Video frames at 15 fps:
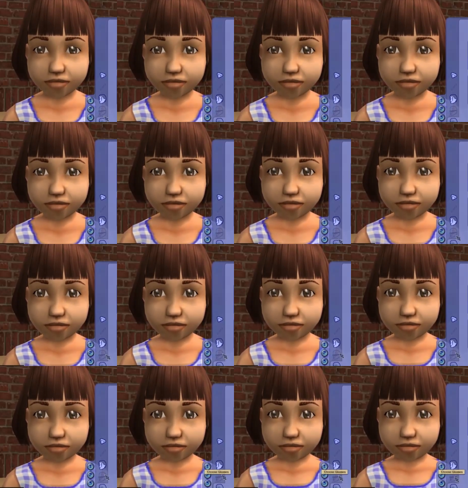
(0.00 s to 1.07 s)

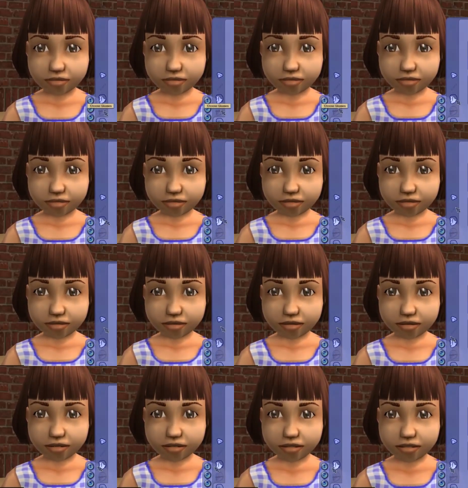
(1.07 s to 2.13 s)

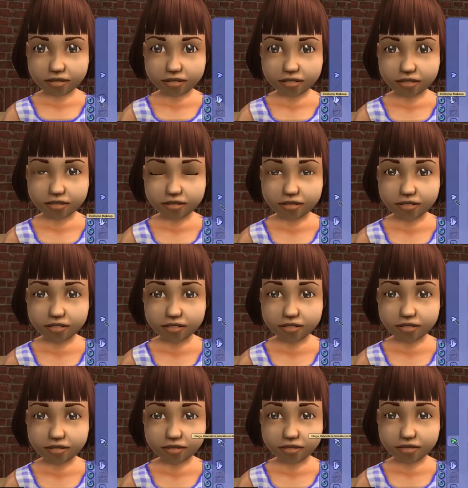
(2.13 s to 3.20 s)

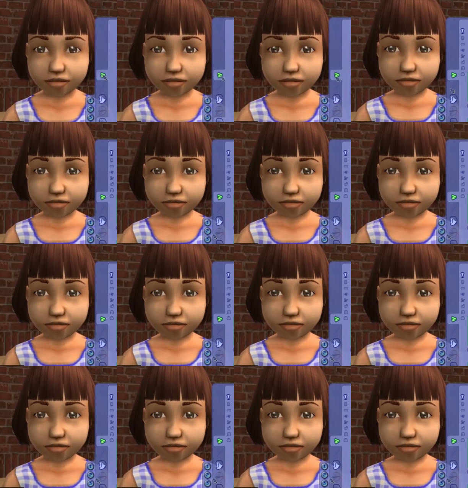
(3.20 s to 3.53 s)
(no one is talking)